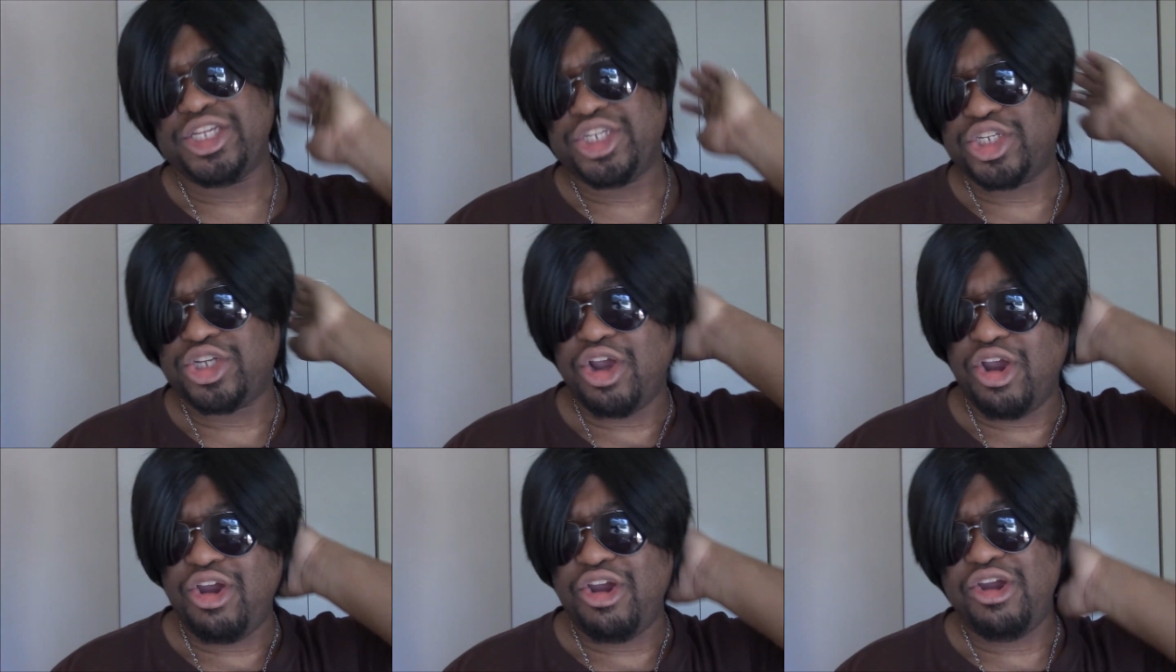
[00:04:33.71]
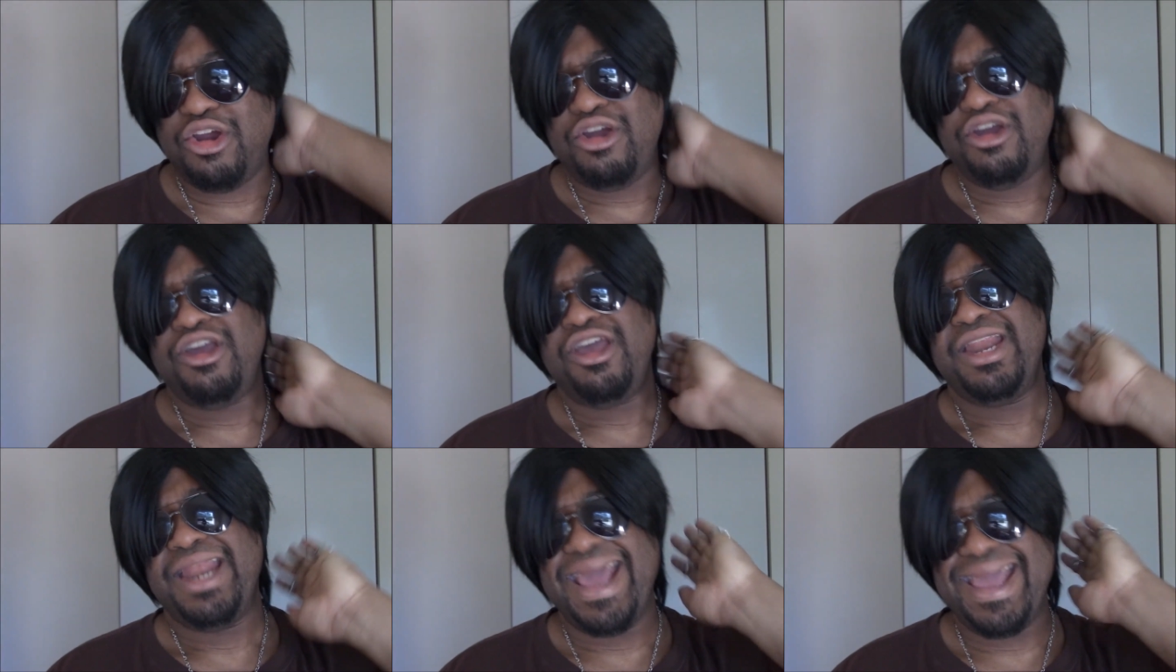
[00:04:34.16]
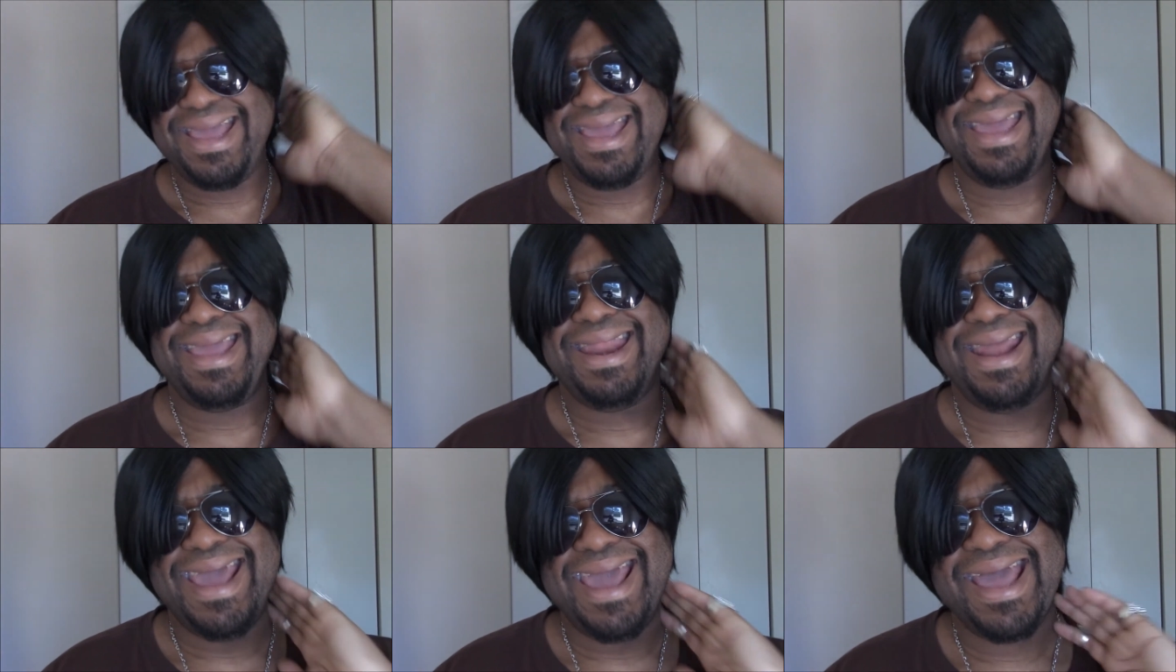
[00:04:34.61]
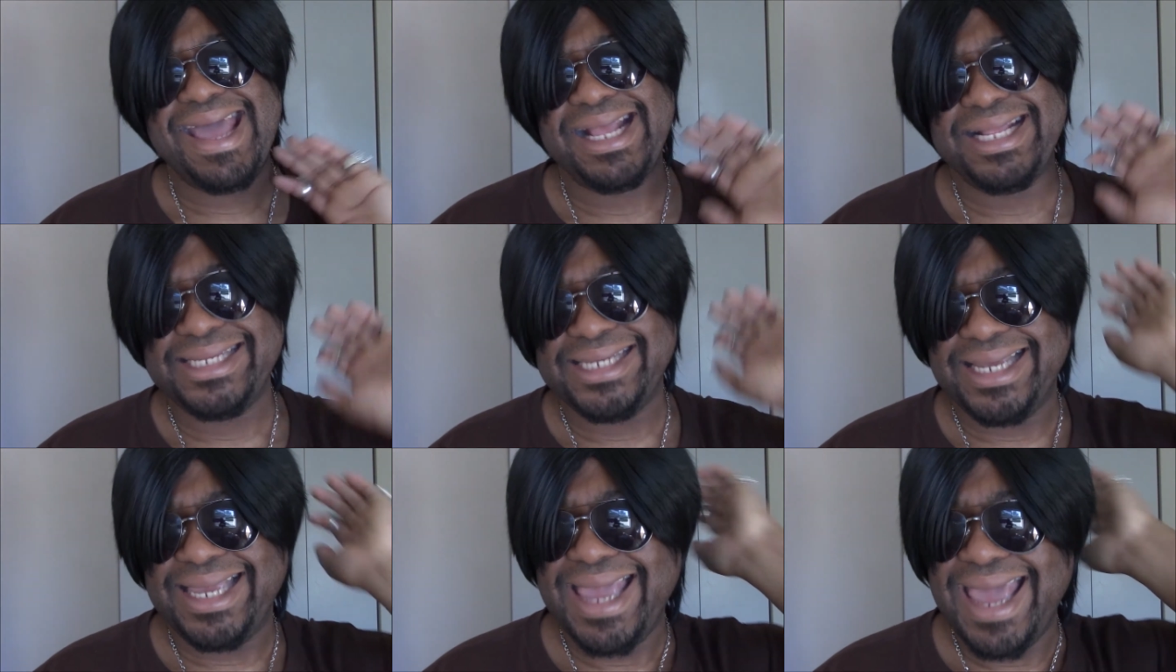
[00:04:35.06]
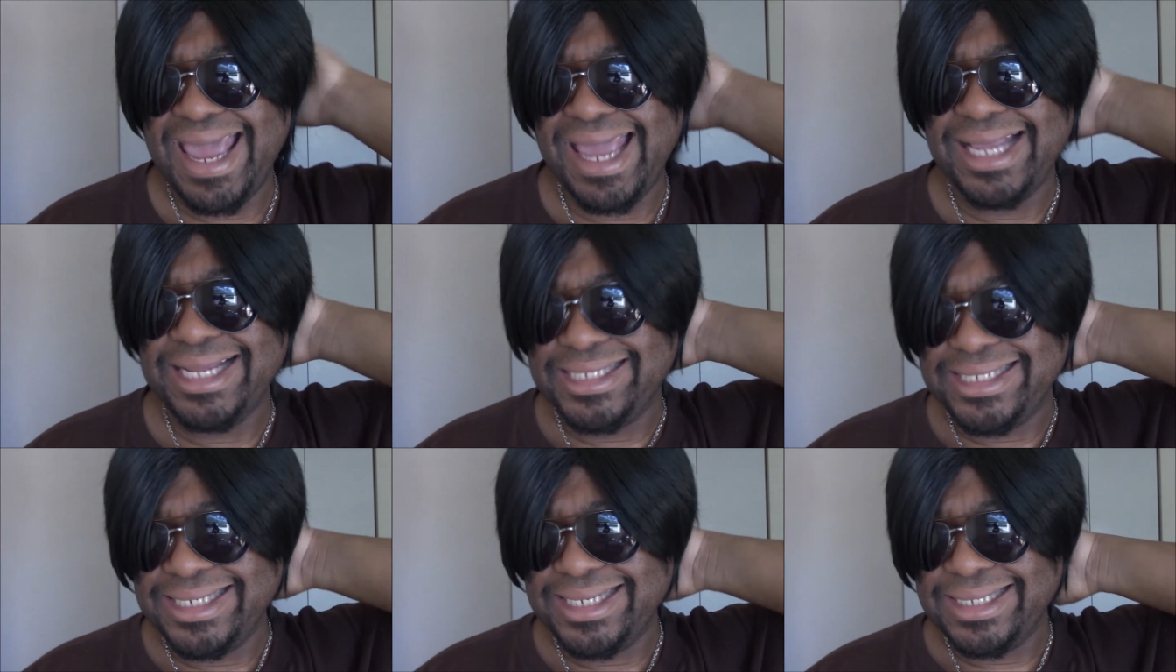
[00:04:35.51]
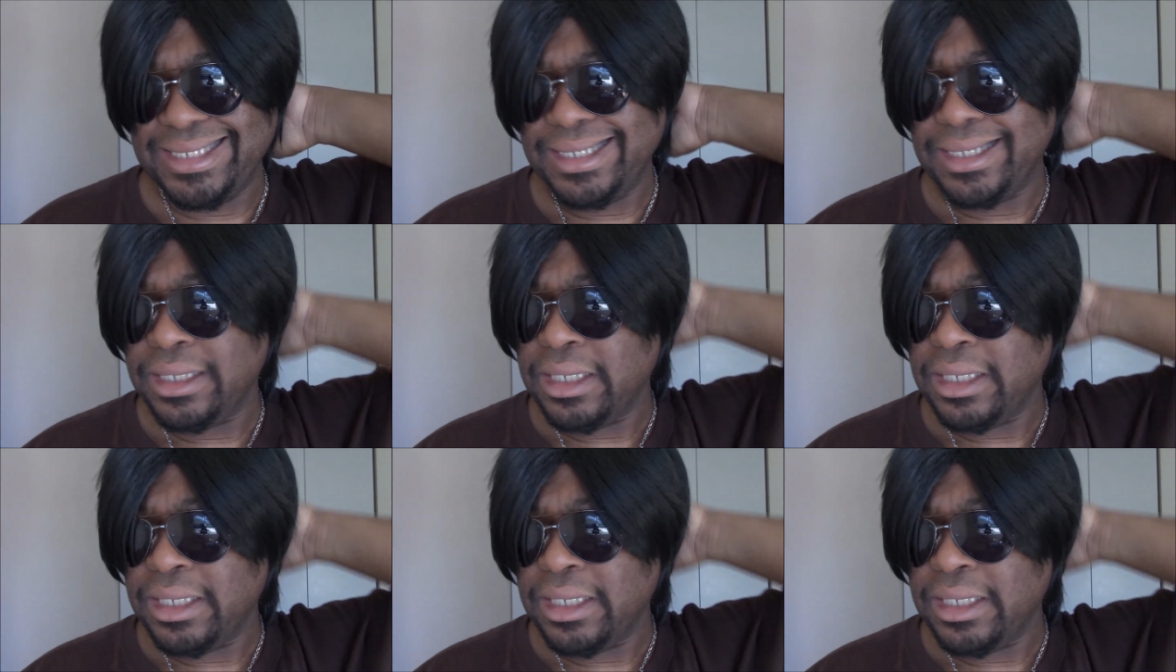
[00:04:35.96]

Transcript: sure they get an education.